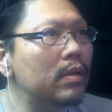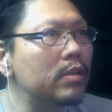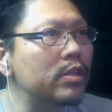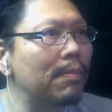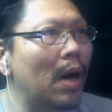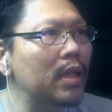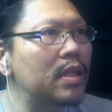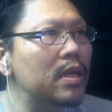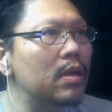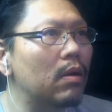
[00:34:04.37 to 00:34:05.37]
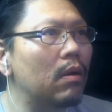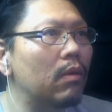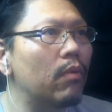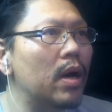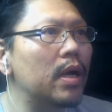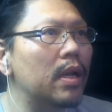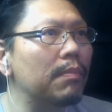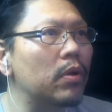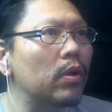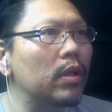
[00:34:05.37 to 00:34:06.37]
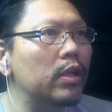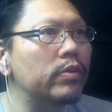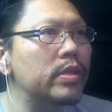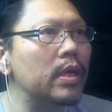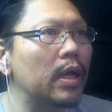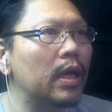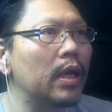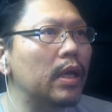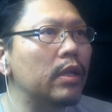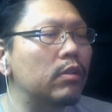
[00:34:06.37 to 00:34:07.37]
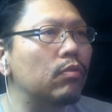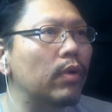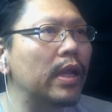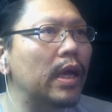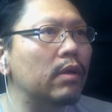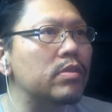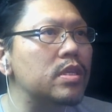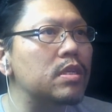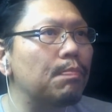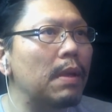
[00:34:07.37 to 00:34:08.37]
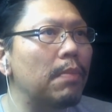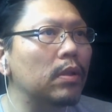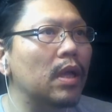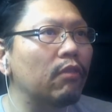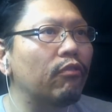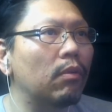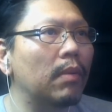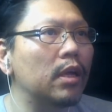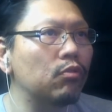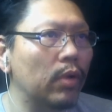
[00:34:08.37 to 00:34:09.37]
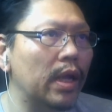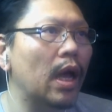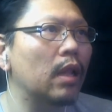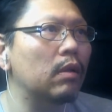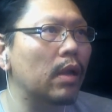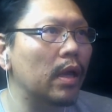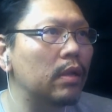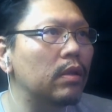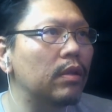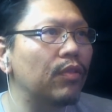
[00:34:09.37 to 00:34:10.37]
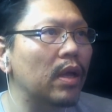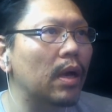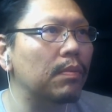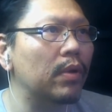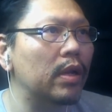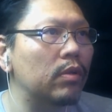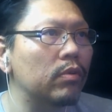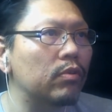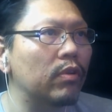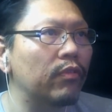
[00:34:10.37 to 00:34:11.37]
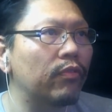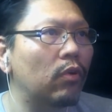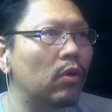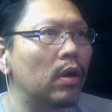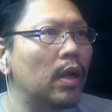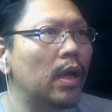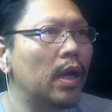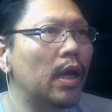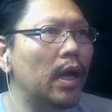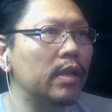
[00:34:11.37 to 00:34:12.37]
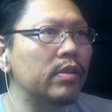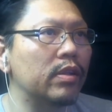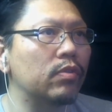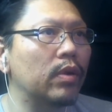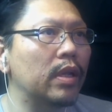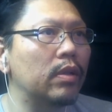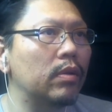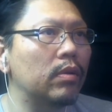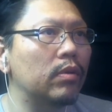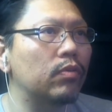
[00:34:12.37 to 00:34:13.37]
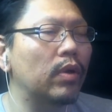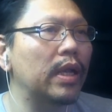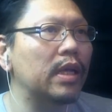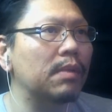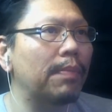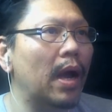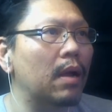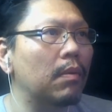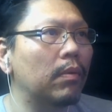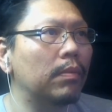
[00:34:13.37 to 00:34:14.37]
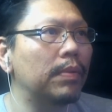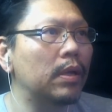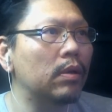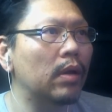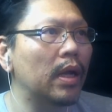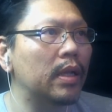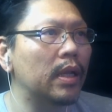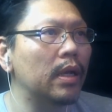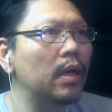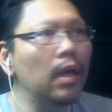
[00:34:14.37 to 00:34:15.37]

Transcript: J Martin 01, I'm currently using a 20-ounce paintball tank for my 20-gallon. Okay, do you think upgrading to a 24 and using 20 as a backup will be a good idea?